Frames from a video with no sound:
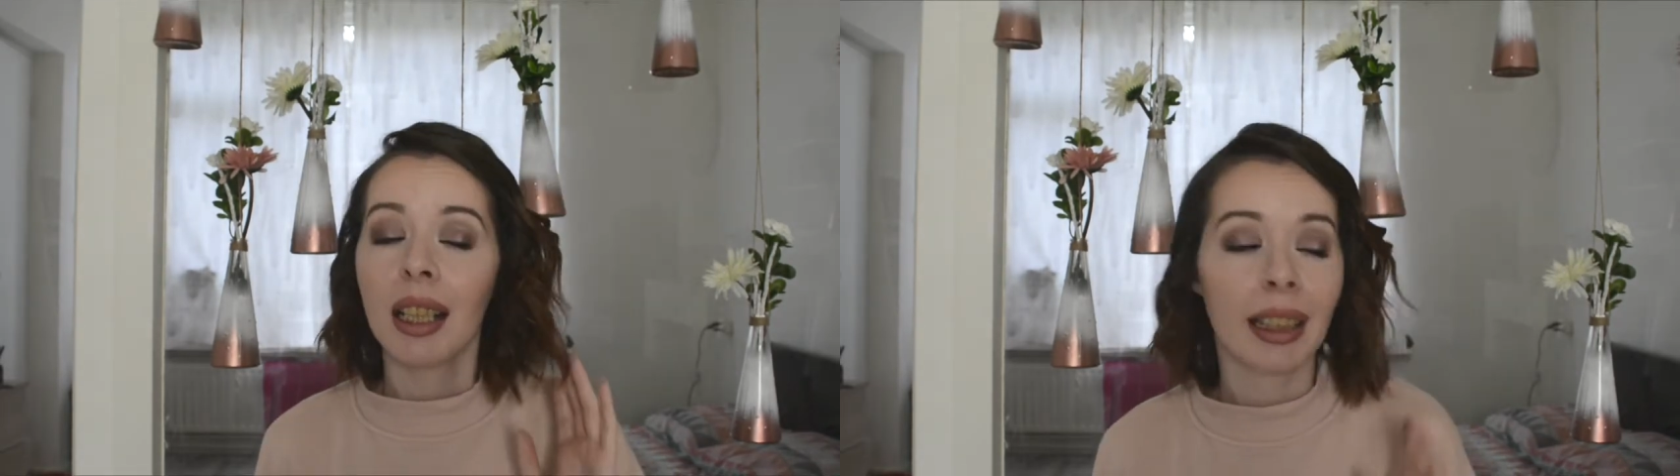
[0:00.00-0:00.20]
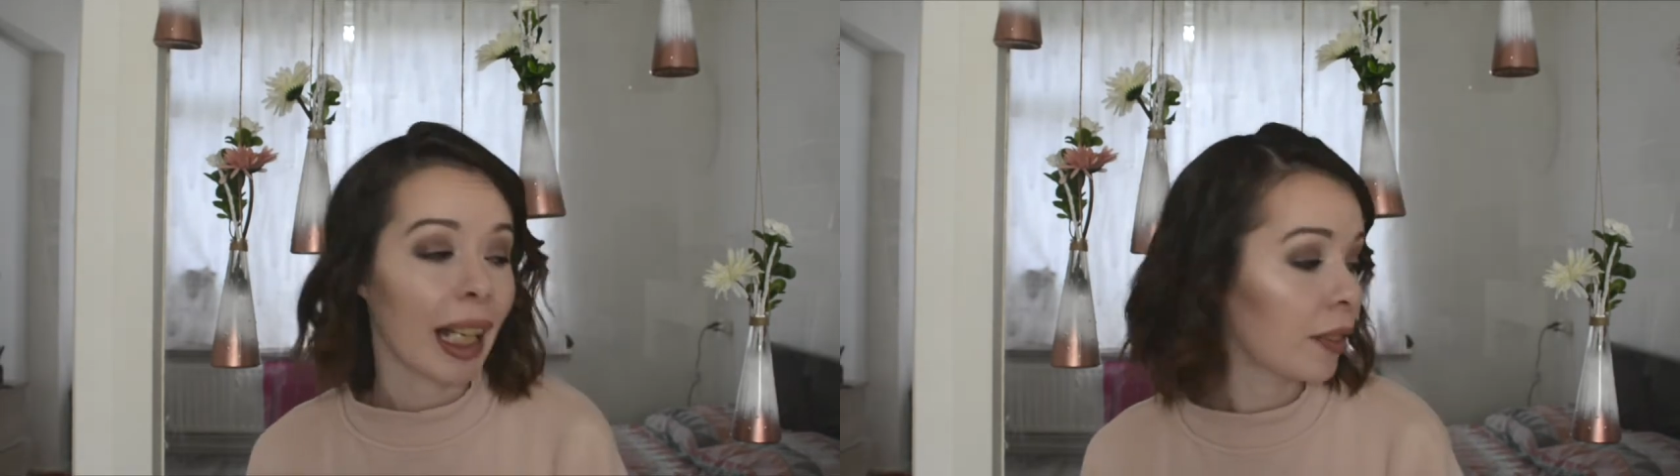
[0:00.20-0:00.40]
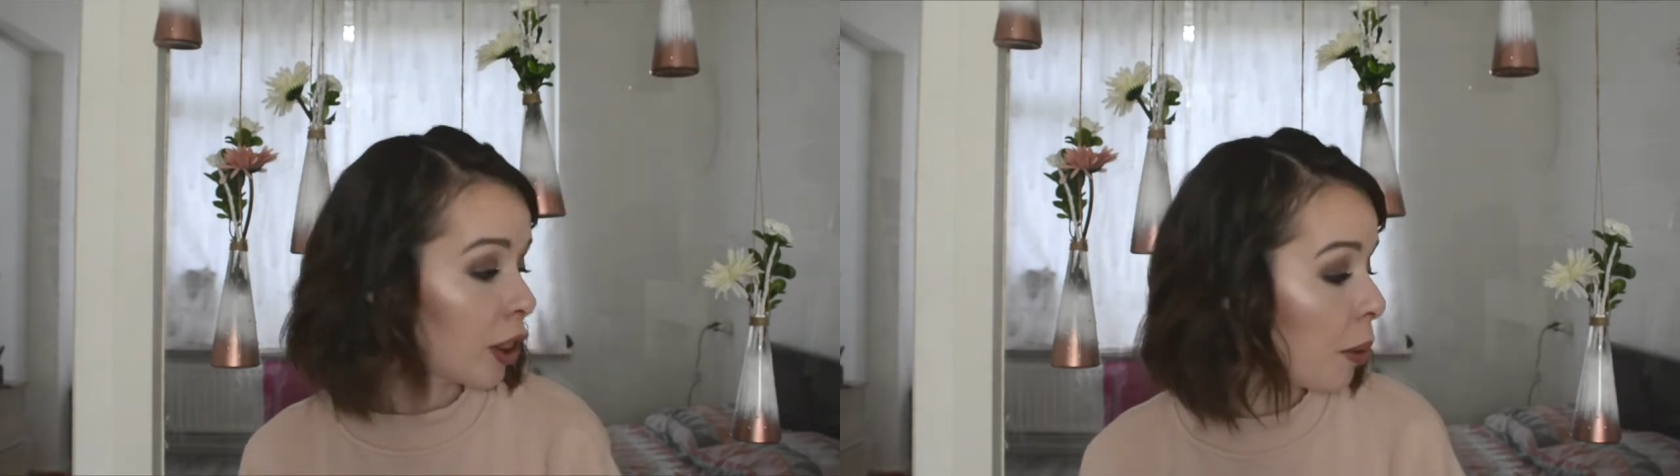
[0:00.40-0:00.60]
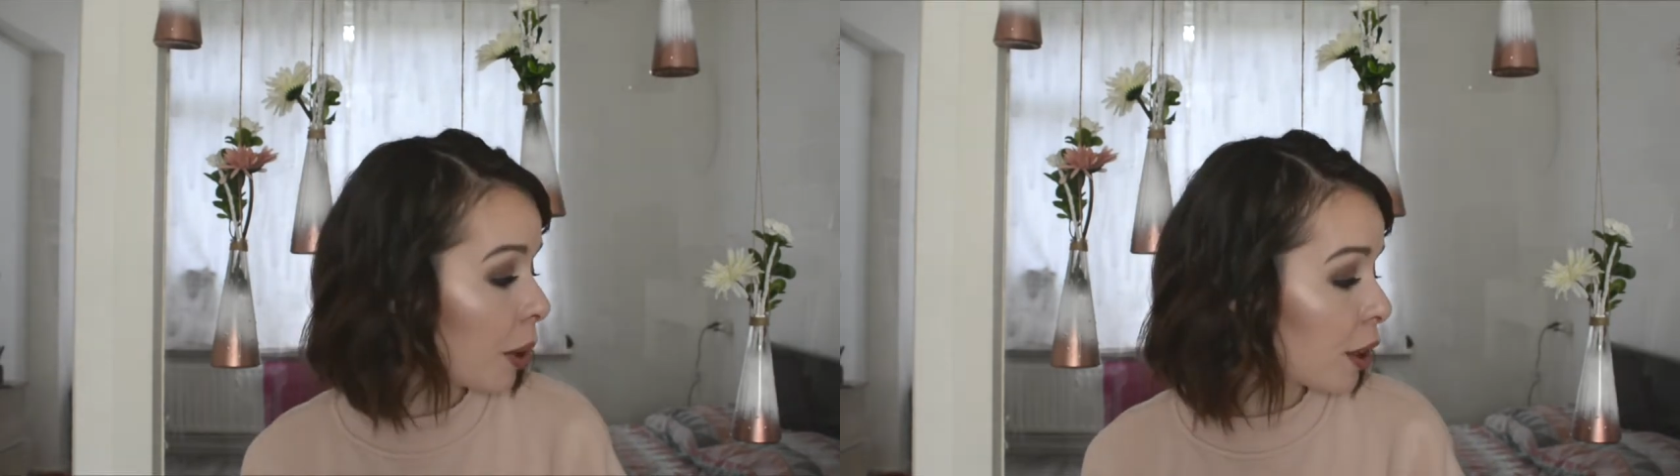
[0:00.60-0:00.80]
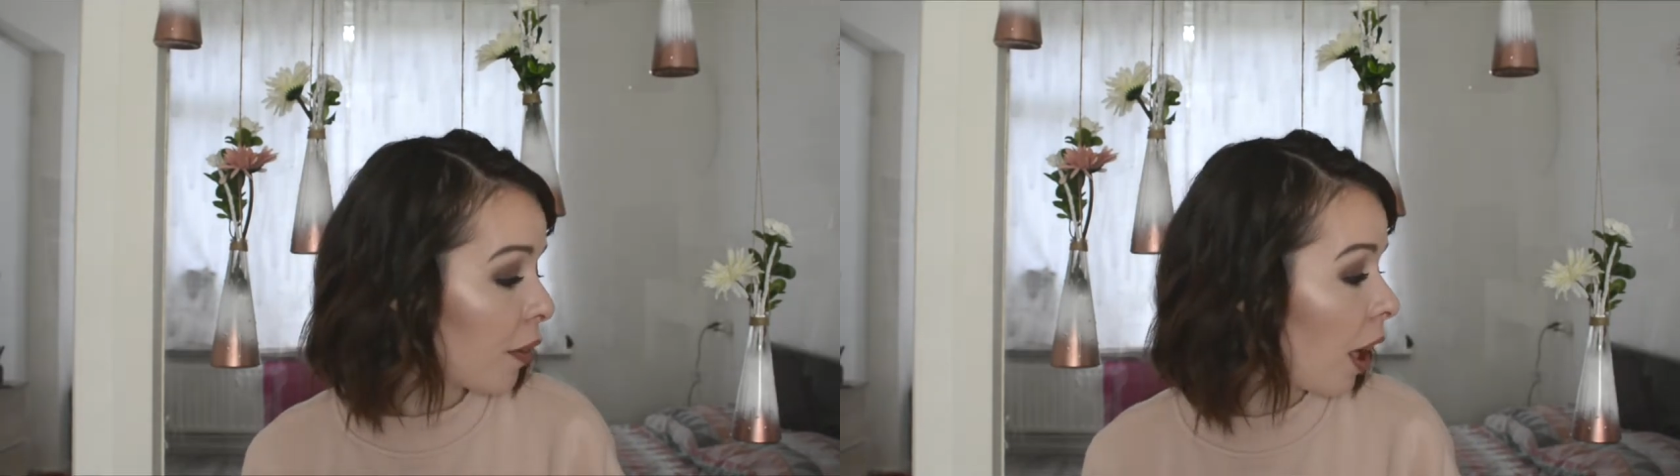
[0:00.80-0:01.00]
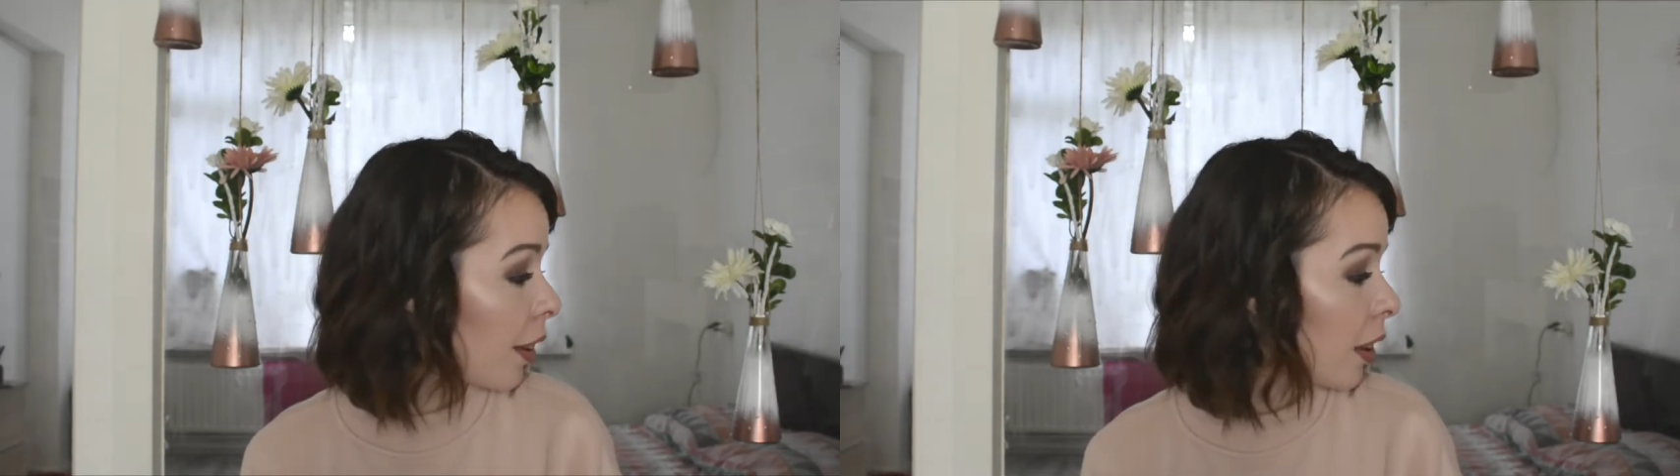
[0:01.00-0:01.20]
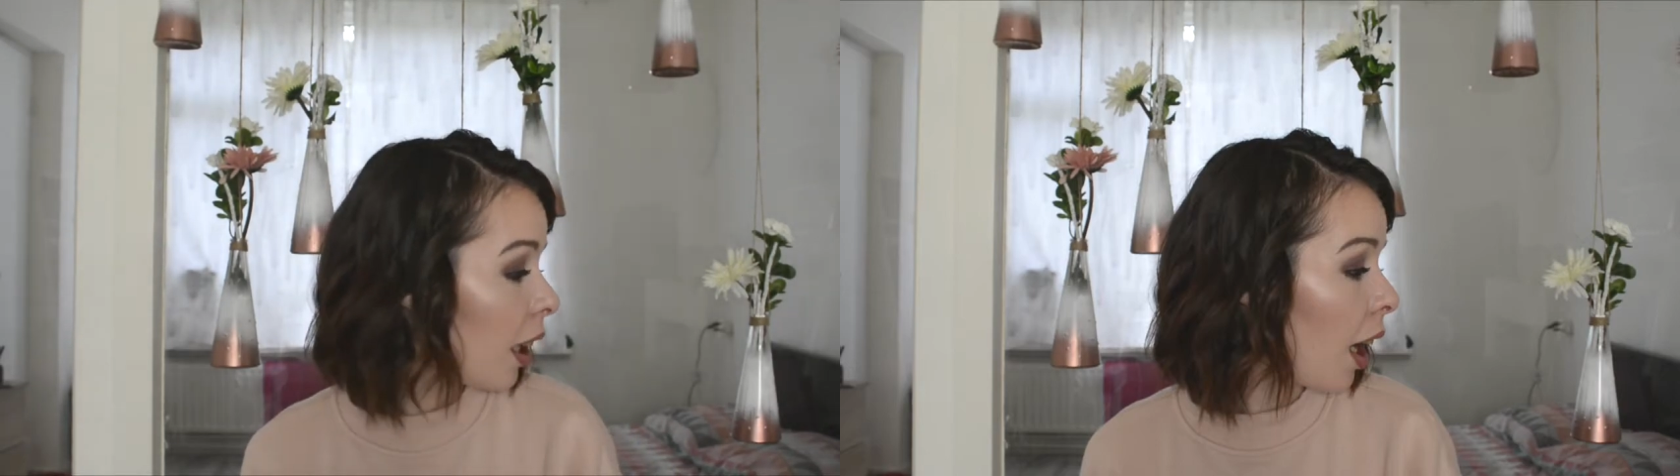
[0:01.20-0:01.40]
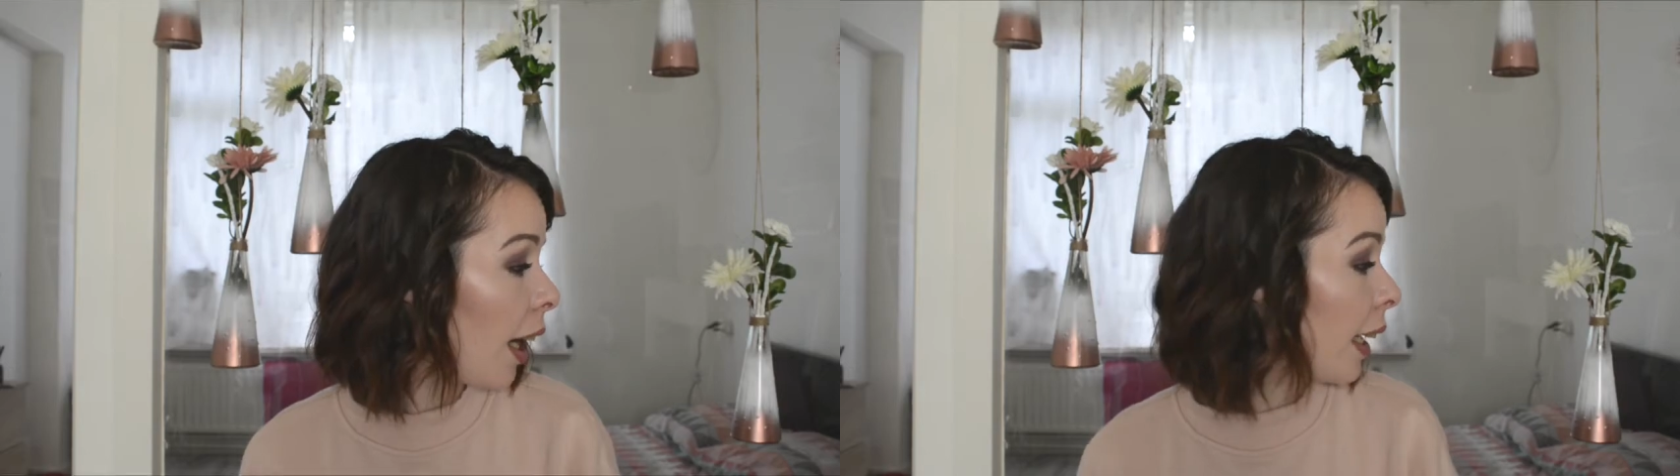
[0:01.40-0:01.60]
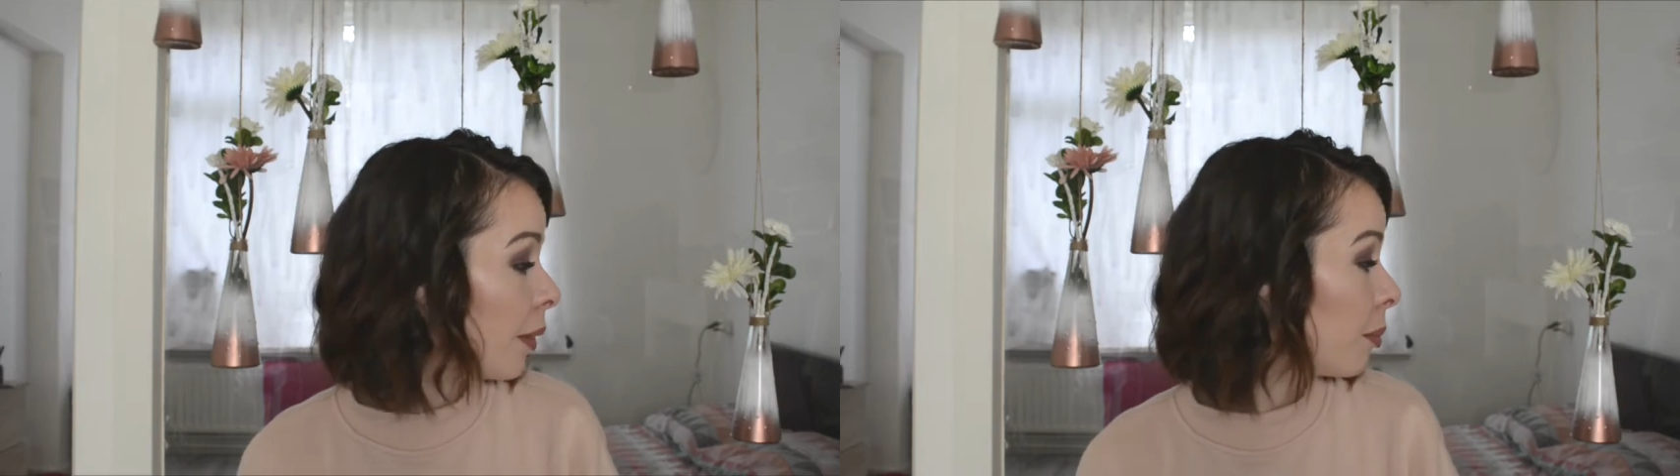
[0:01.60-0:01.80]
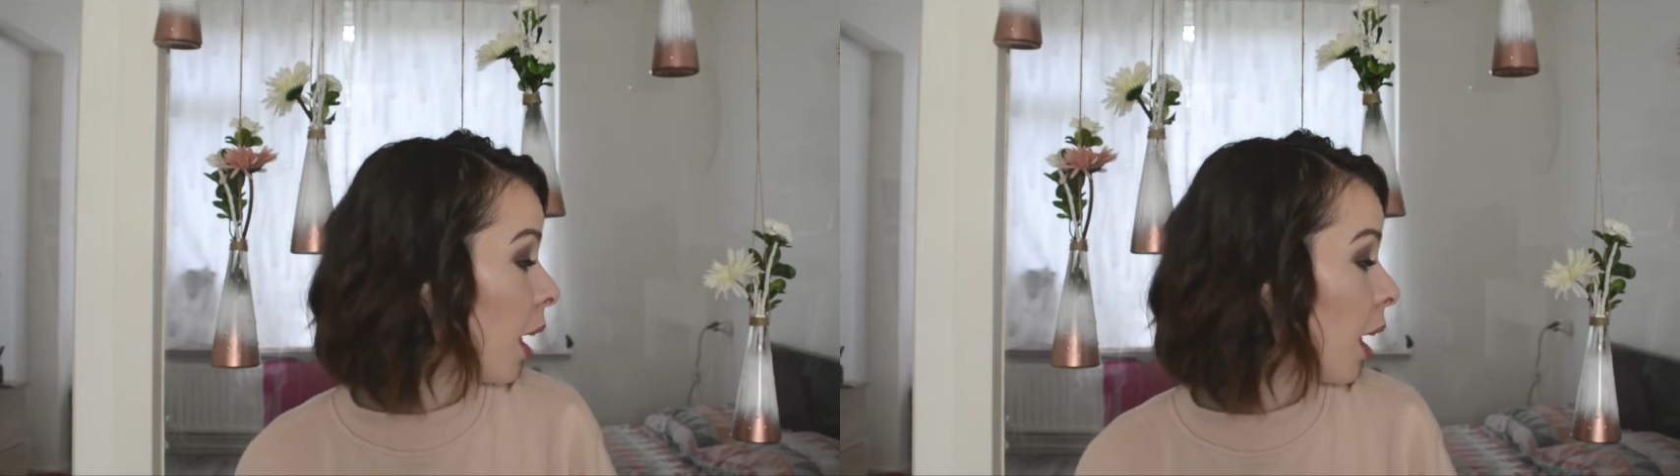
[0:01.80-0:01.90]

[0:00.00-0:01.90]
They have so much fun. I,